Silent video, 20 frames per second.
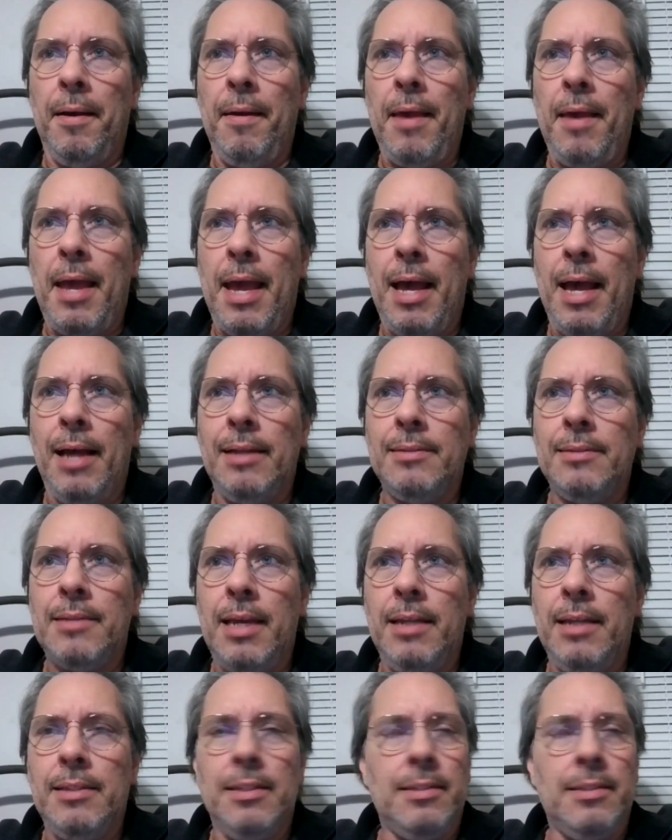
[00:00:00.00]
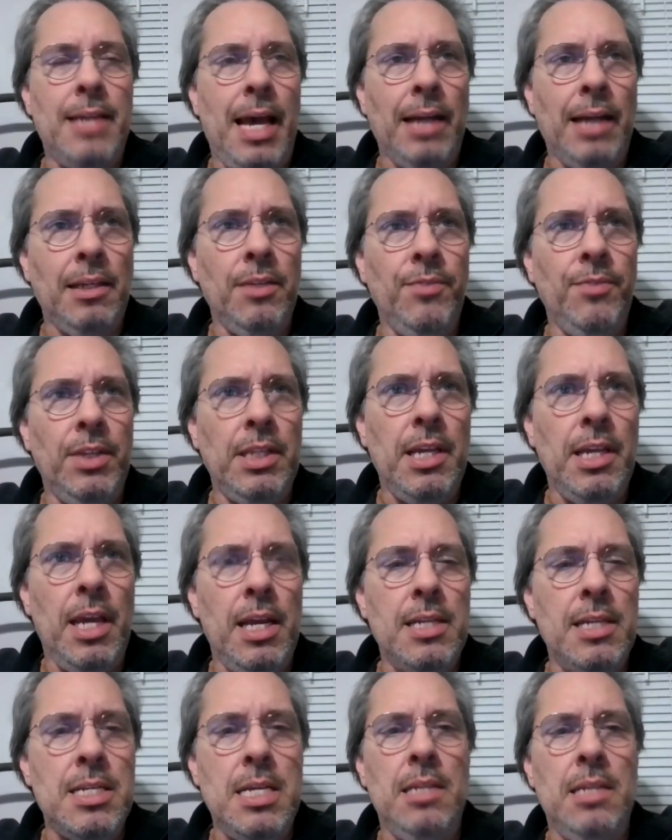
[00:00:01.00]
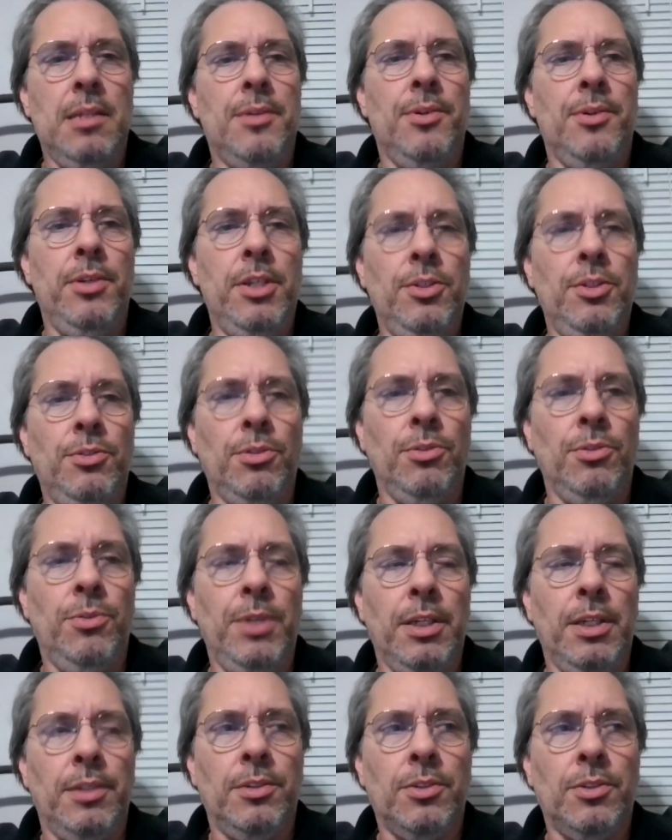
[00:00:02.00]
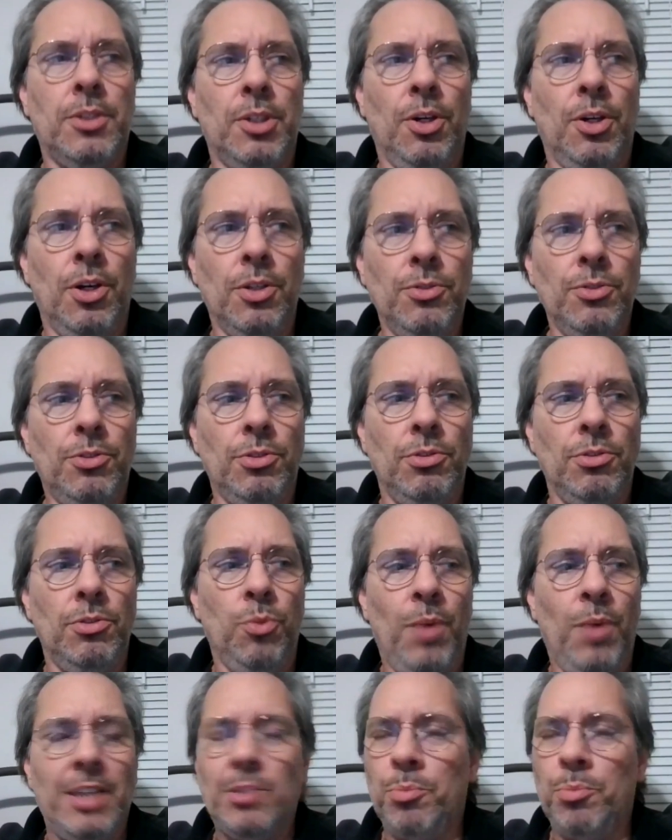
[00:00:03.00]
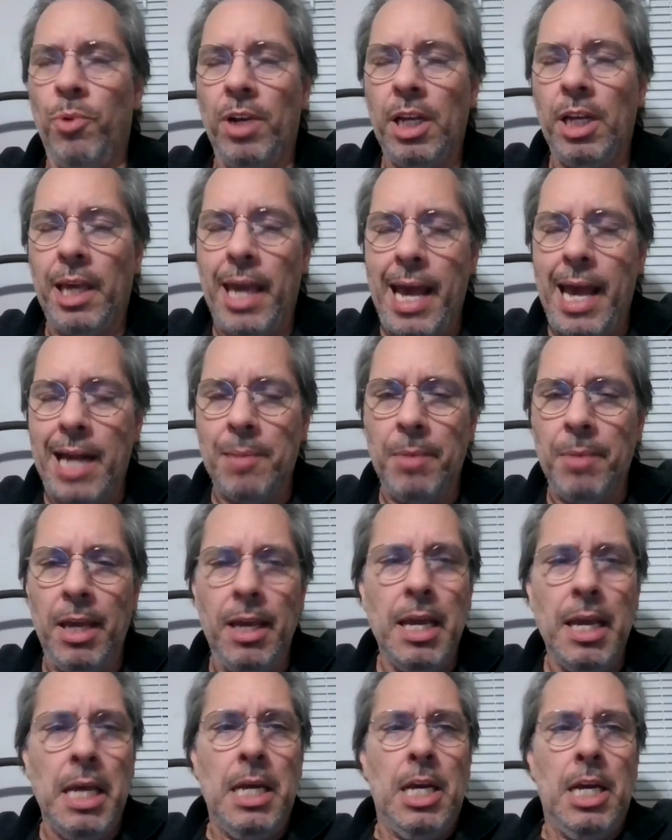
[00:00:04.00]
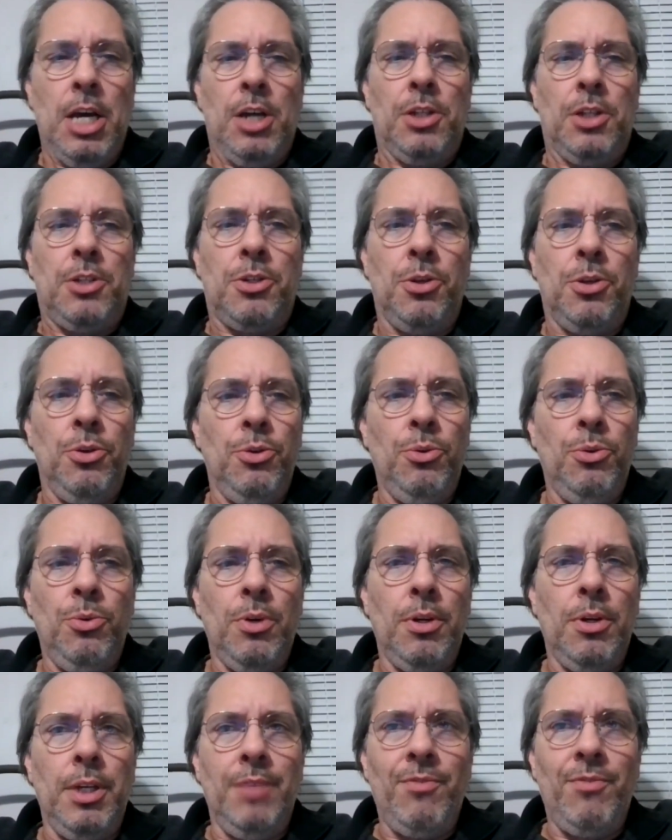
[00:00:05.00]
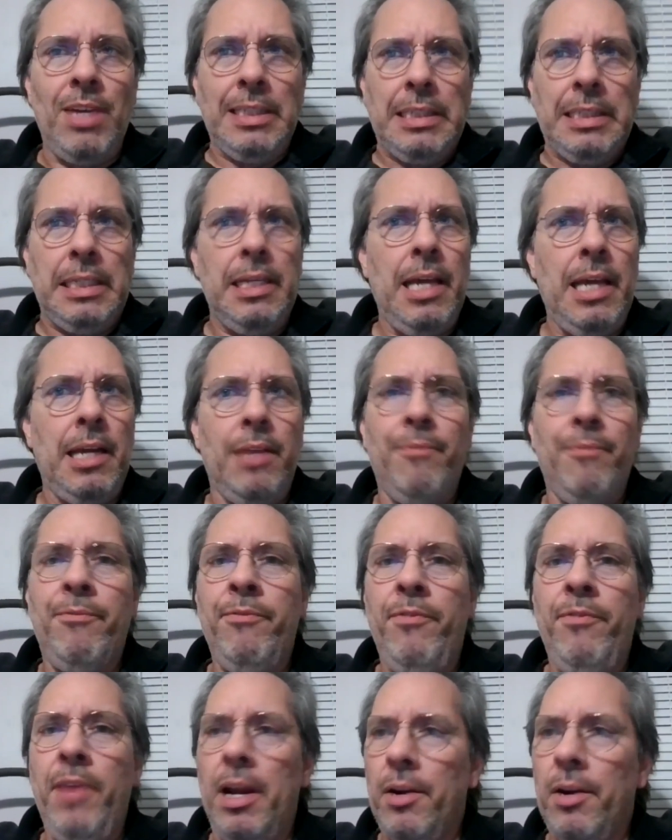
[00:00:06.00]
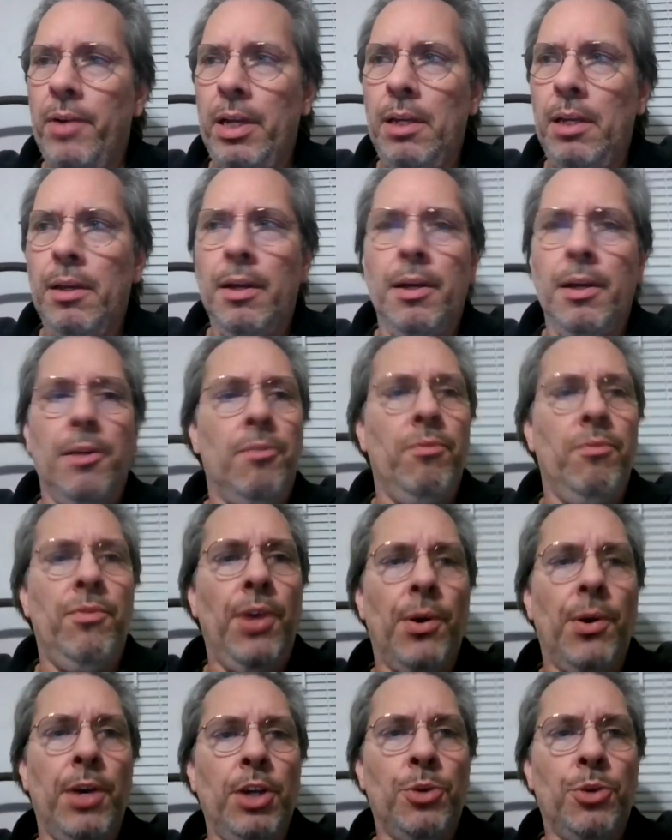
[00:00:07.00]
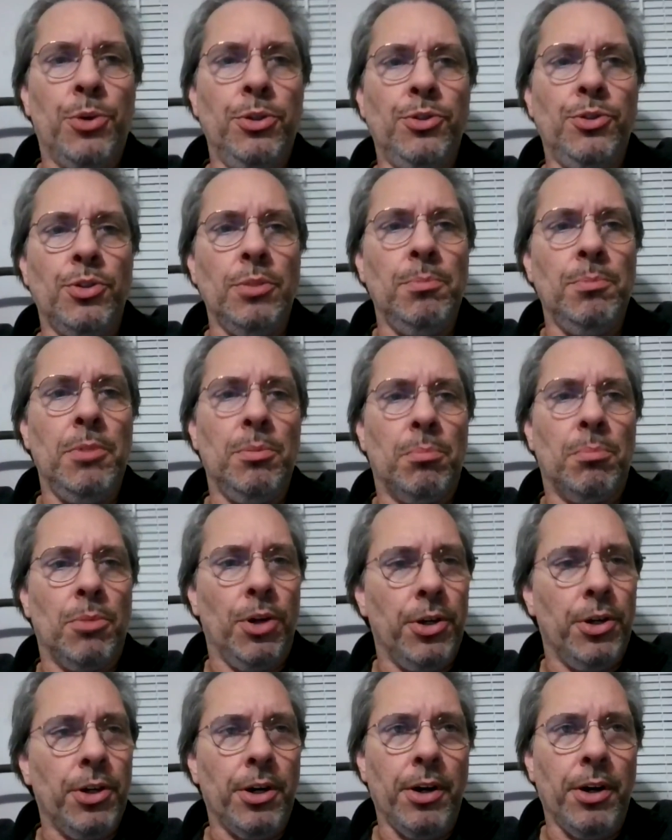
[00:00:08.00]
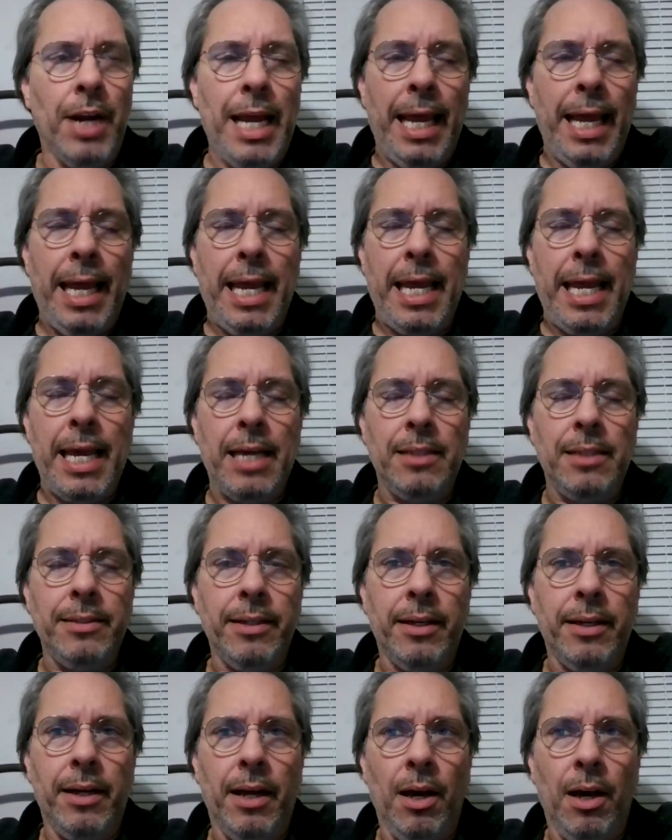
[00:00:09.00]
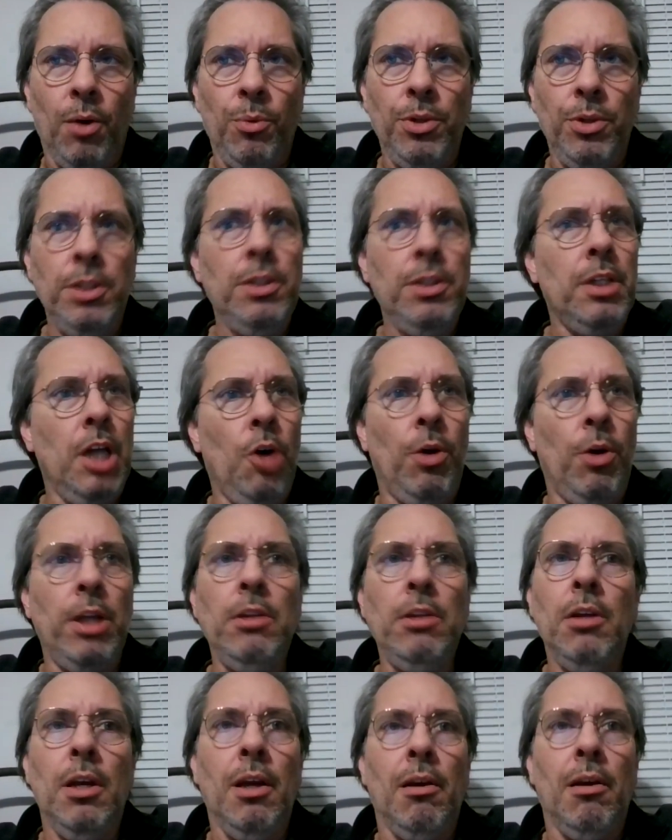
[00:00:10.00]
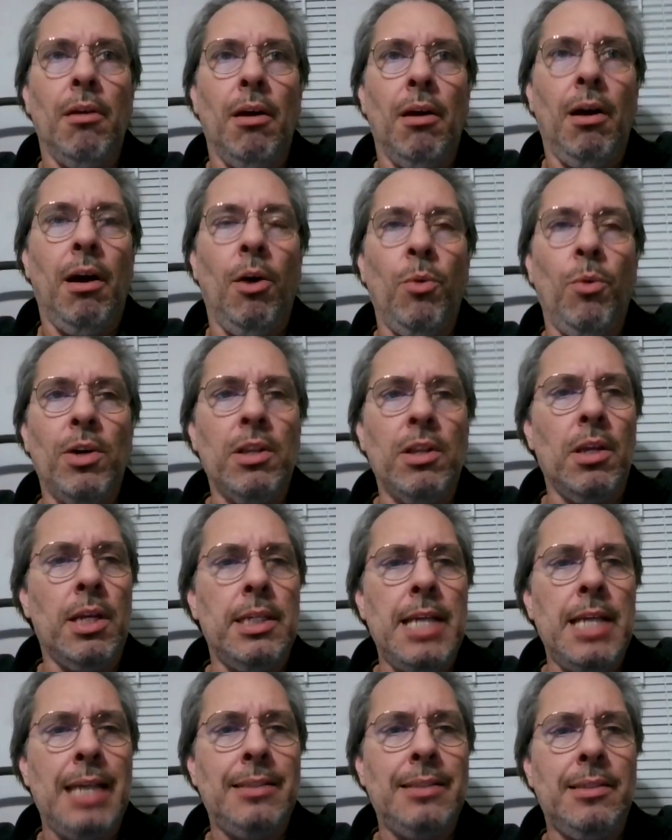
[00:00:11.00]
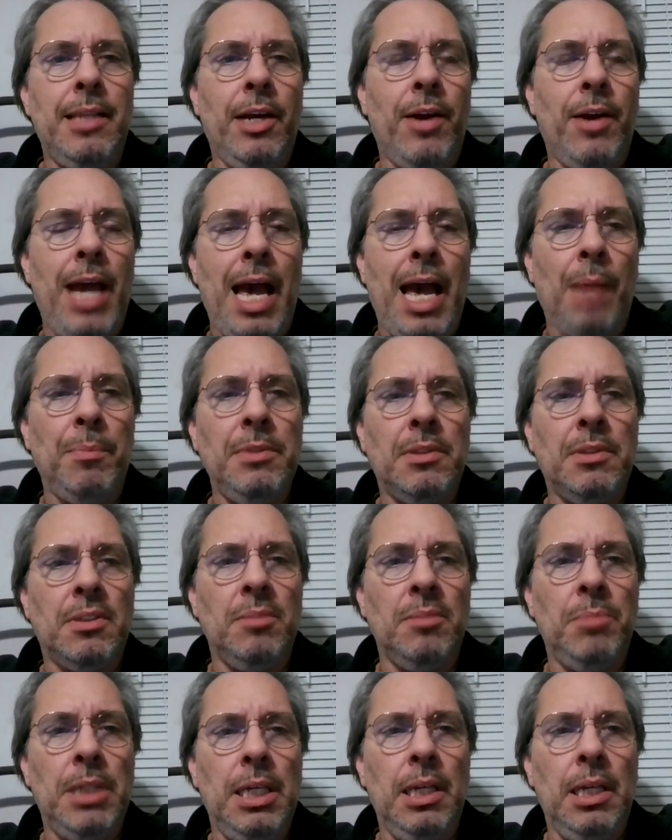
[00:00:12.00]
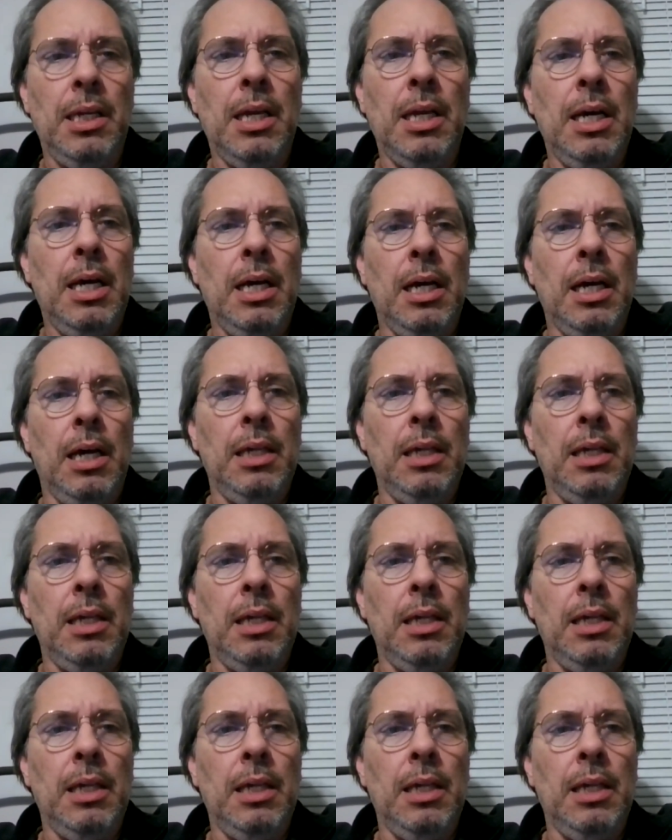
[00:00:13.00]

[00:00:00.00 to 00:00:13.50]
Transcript: as a detective in the 1830s who is called to the West Point Academy to investigate a very, very gruesome murder. And wouldn't you know it, one of the cadets there happens to be a